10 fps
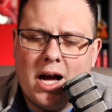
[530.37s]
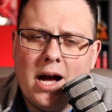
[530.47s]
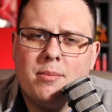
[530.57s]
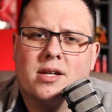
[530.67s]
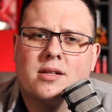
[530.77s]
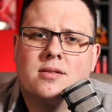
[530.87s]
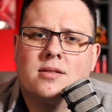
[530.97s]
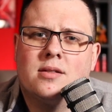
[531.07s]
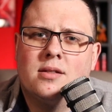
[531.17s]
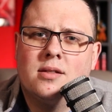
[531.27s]

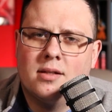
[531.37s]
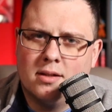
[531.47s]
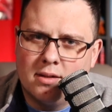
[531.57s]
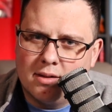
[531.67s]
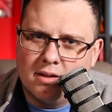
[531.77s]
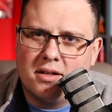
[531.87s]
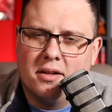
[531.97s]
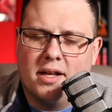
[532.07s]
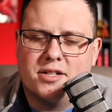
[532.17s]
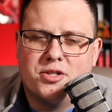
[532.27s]
Comics.
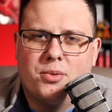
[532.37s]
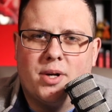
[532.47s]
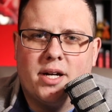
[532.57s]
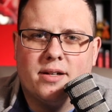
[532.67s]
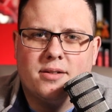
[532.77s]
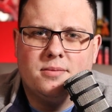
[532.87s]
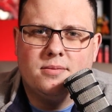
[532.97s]
Collect your way.